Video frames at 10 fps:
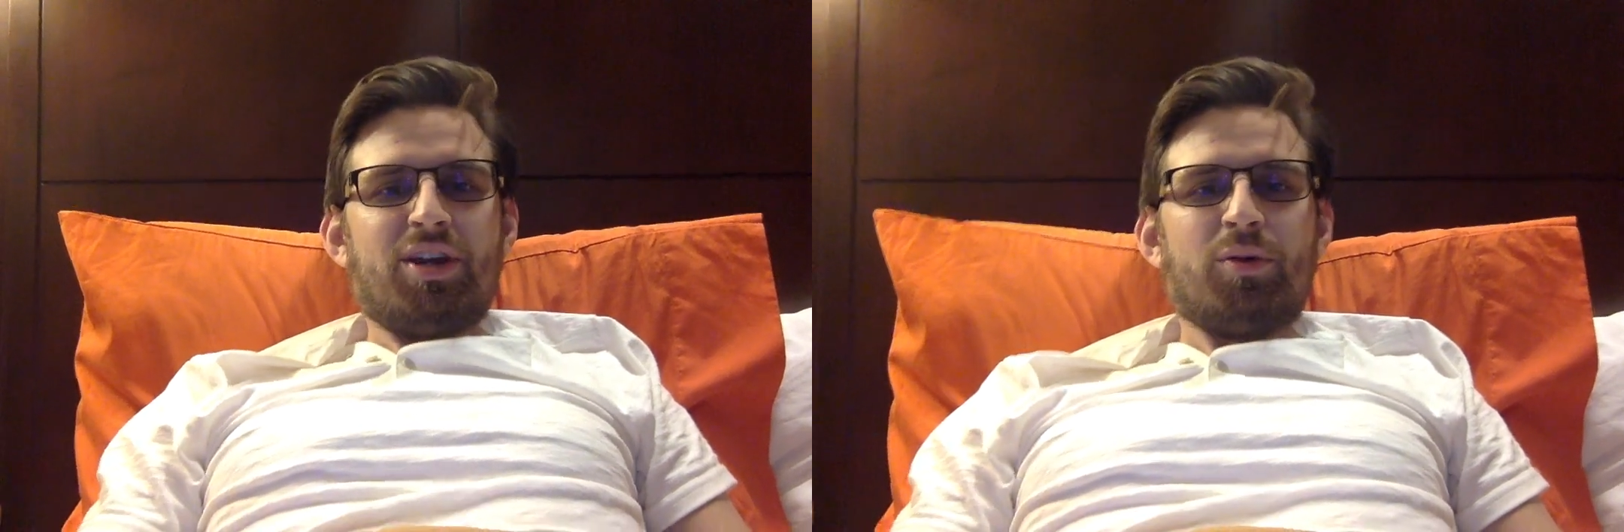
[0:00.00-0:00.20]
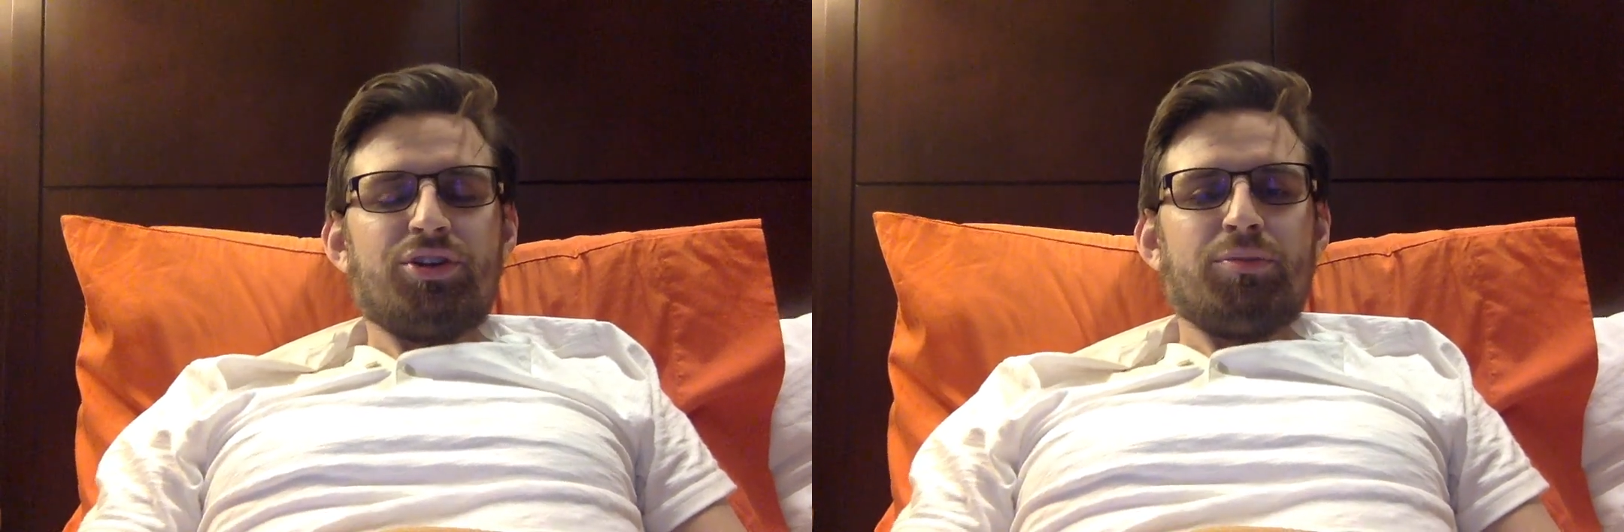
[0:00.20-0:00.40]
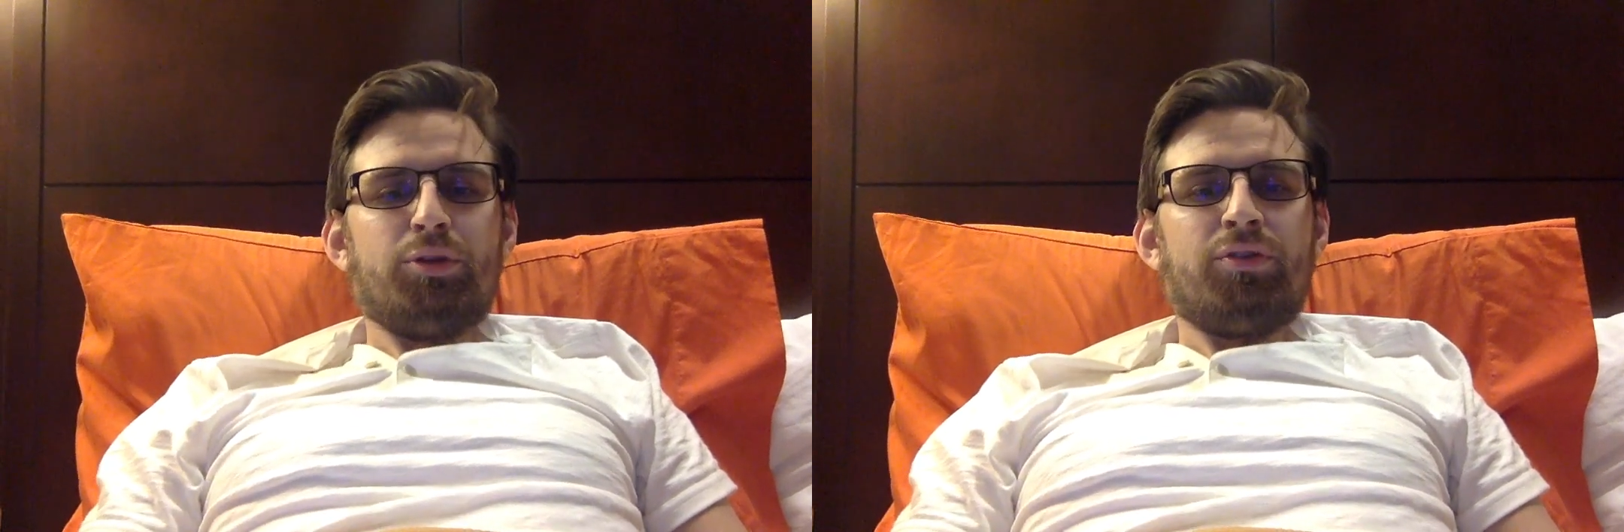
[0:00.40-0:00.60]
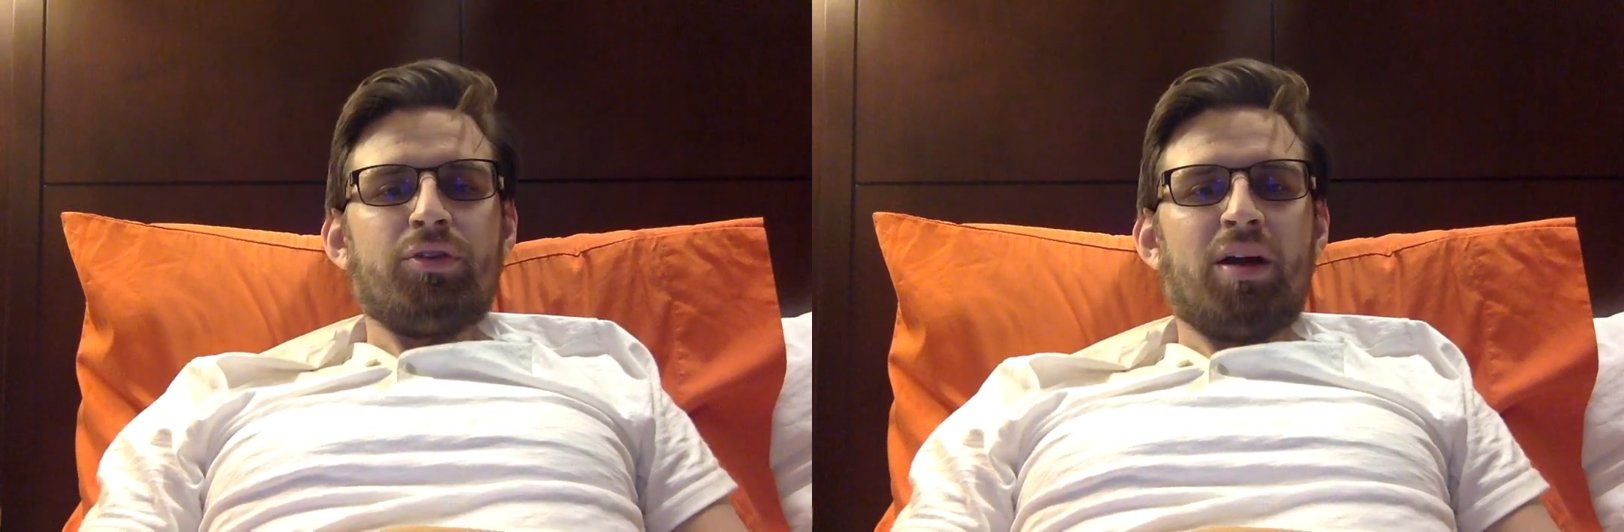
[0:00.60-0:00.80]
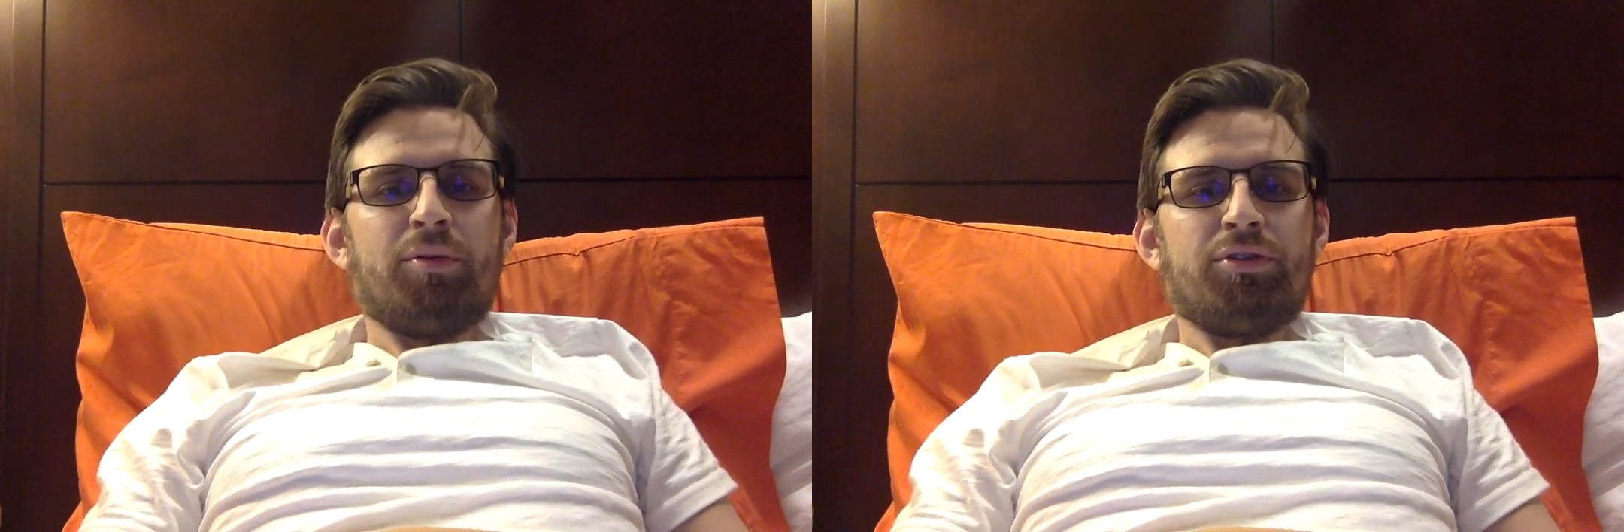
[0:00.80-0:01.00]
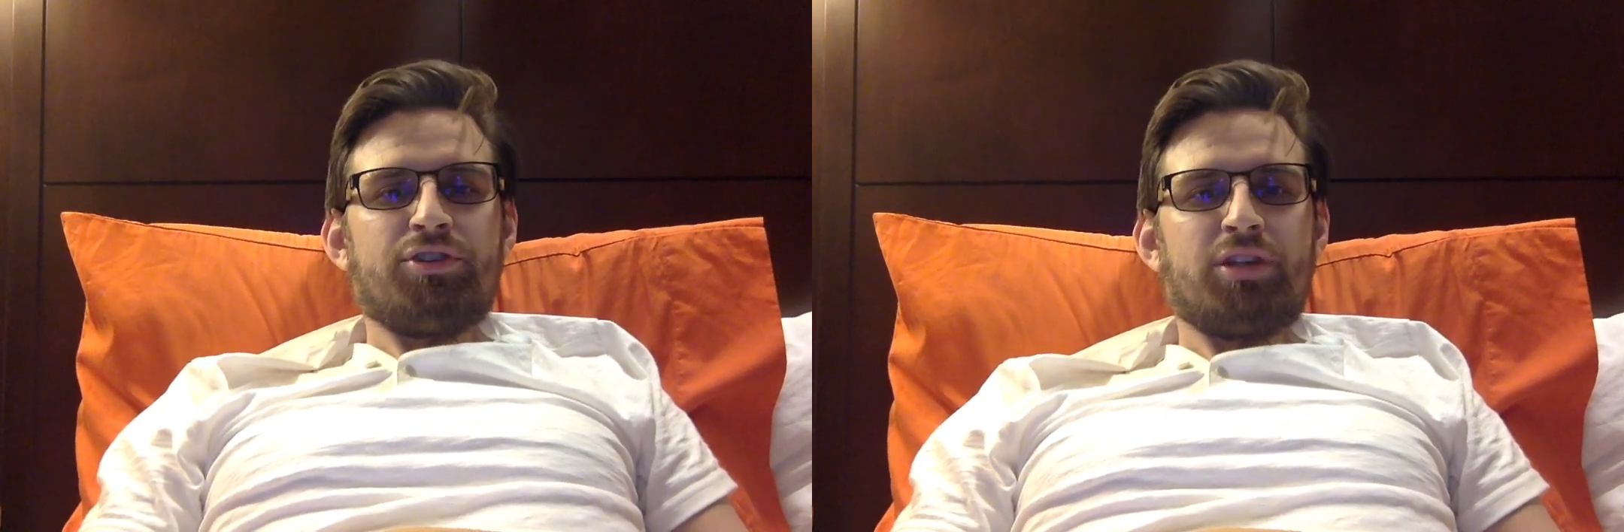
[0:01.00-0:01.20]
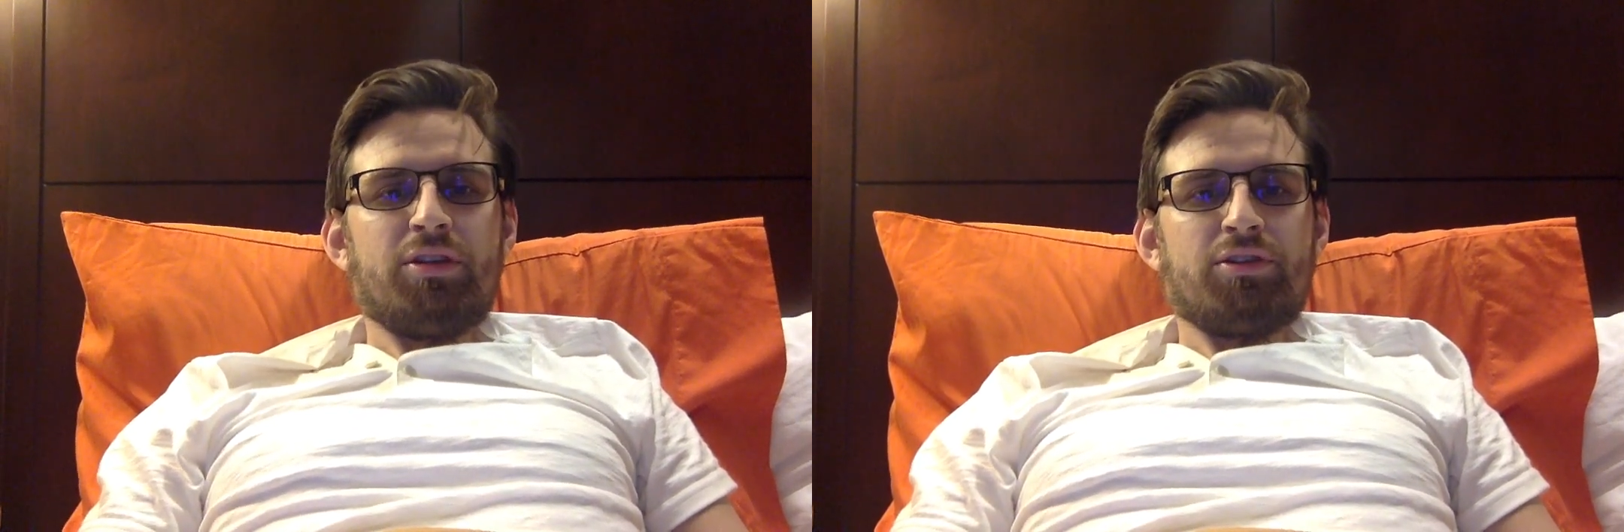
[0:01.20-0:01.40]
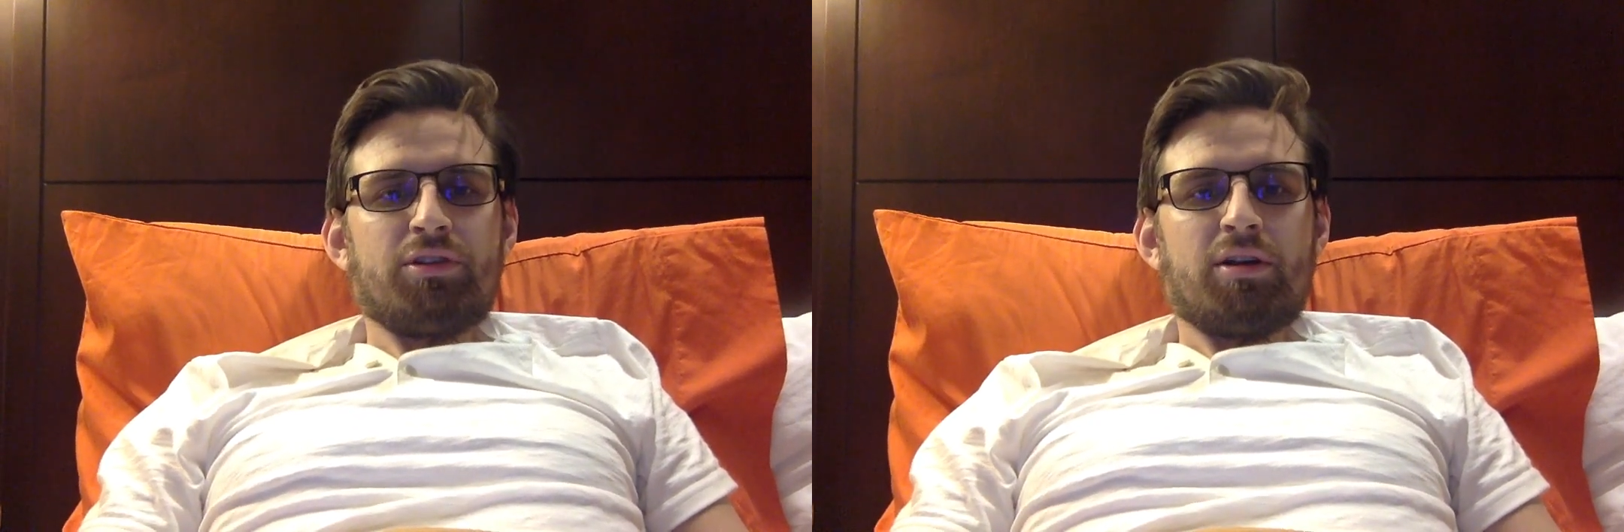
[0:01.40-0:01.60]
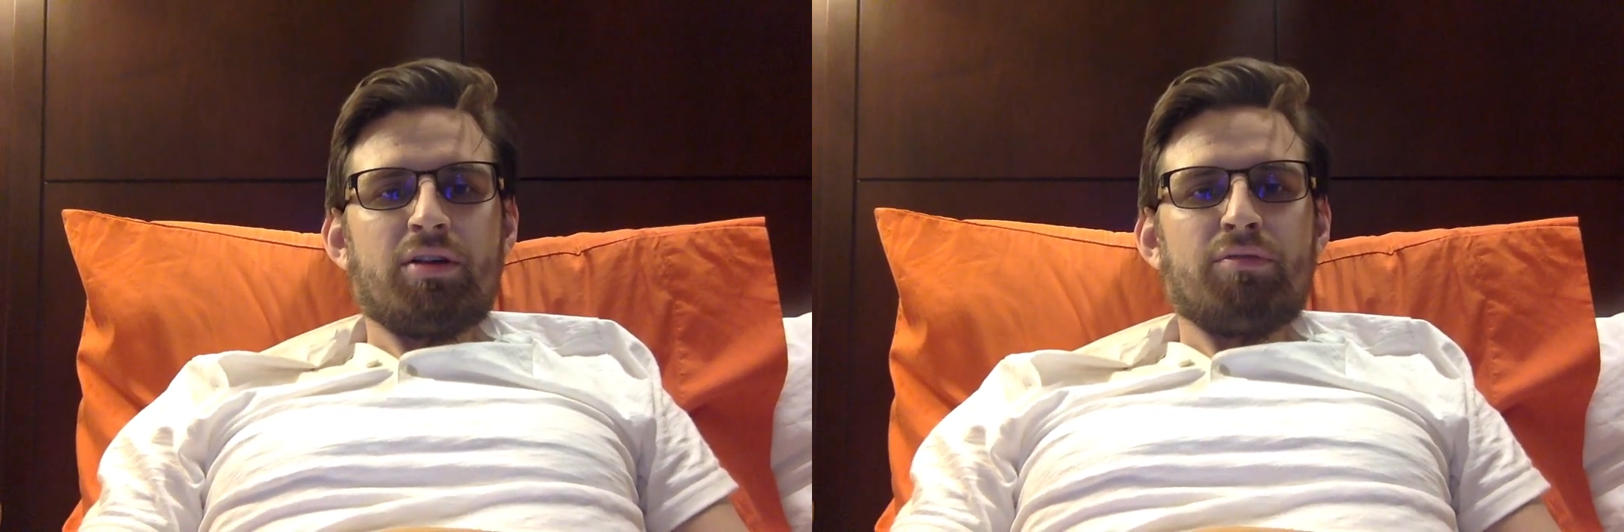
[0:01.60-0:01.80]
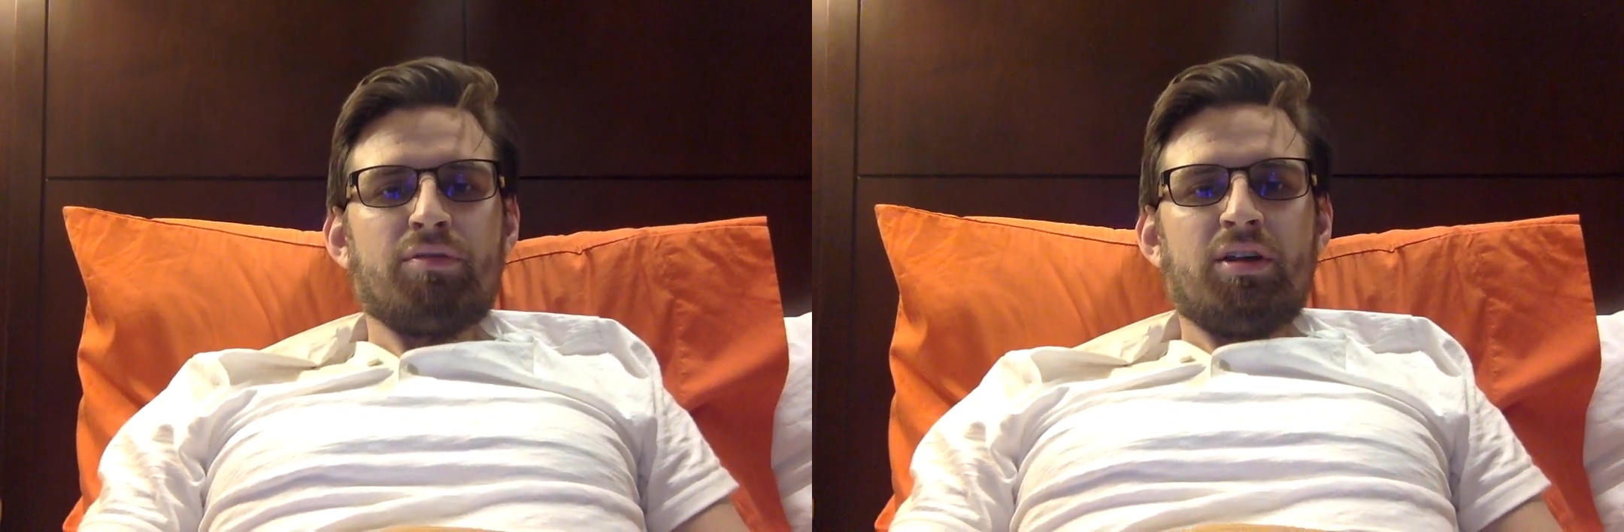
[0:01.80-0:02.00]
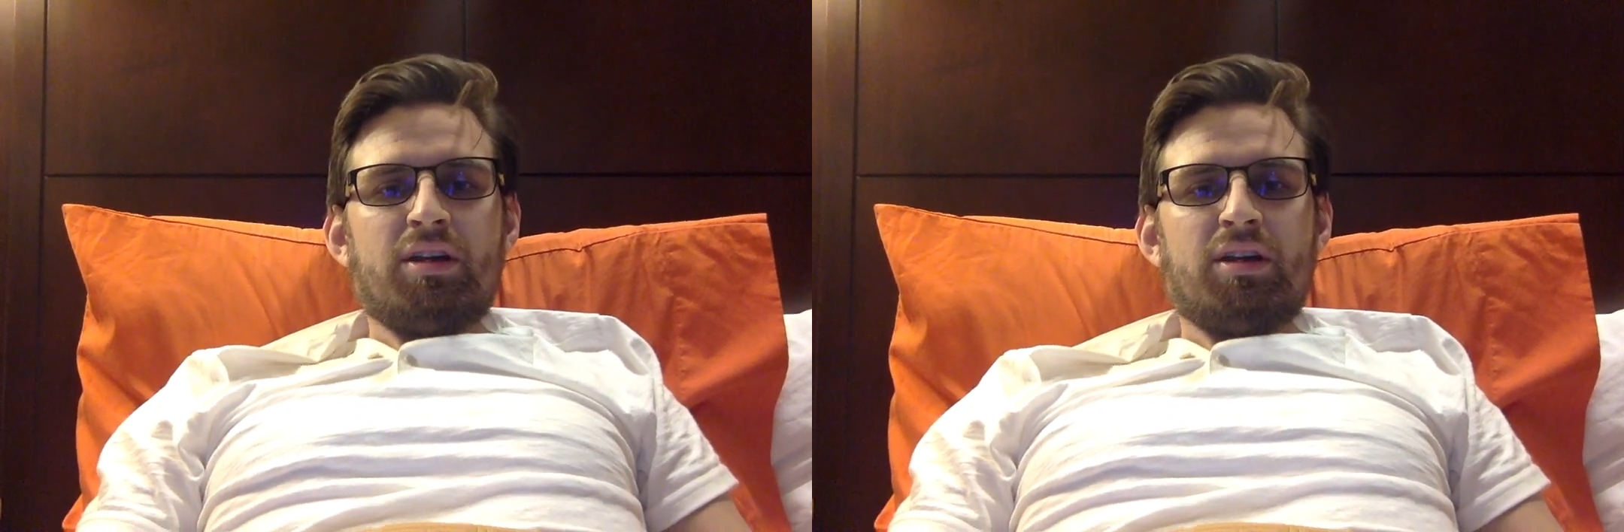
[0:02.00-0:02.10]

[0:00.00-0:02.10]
when you're moving around, when you're sitting, there's a lot of